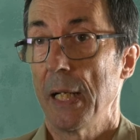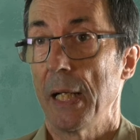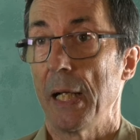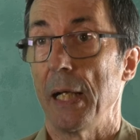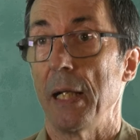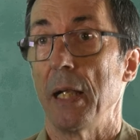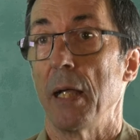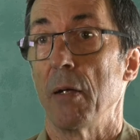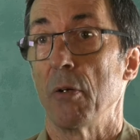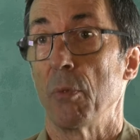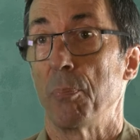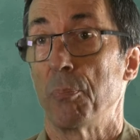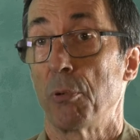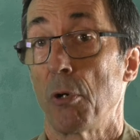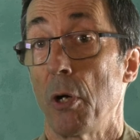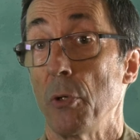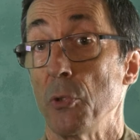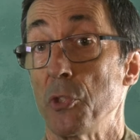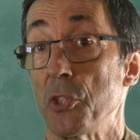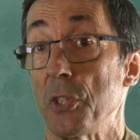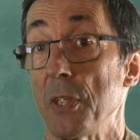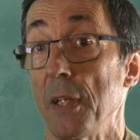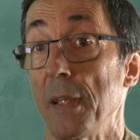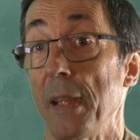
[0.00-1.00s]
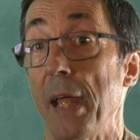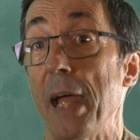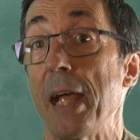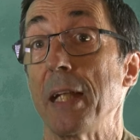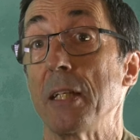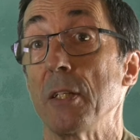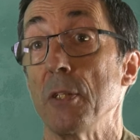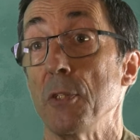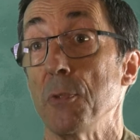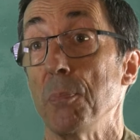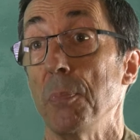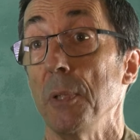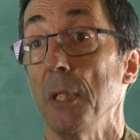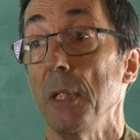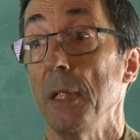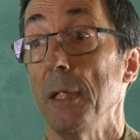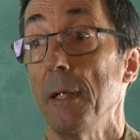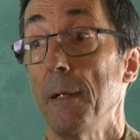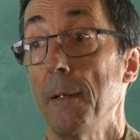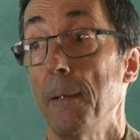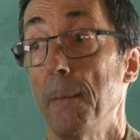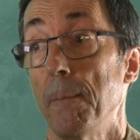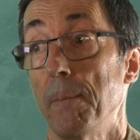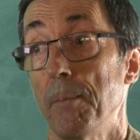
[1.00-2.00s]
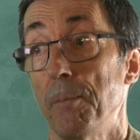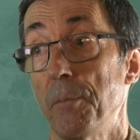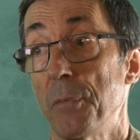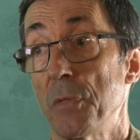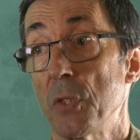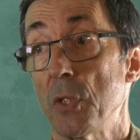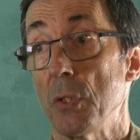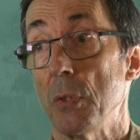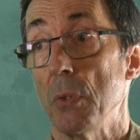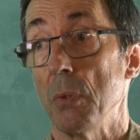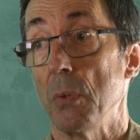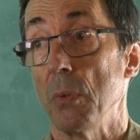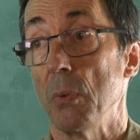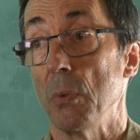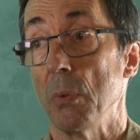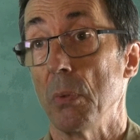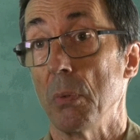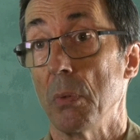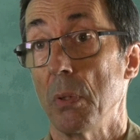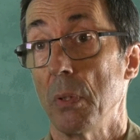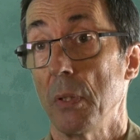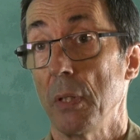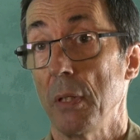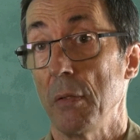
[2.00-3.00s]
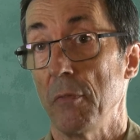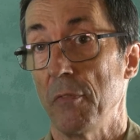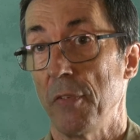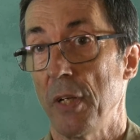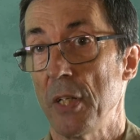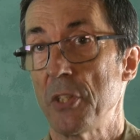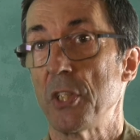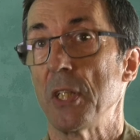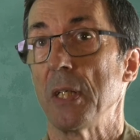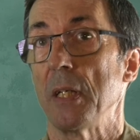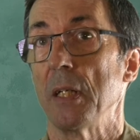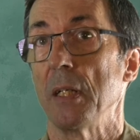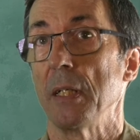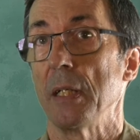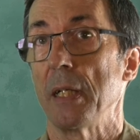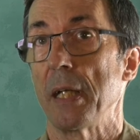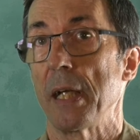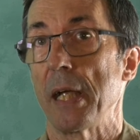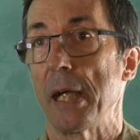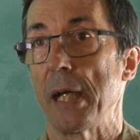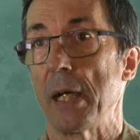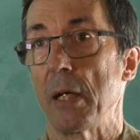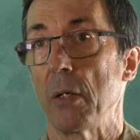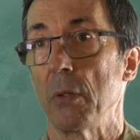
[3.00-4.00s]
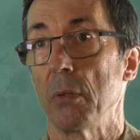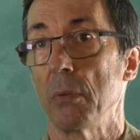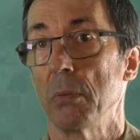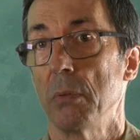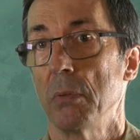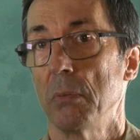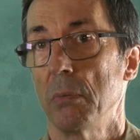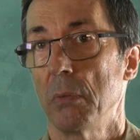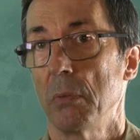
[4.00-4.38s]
And our approach to that has been to investigate how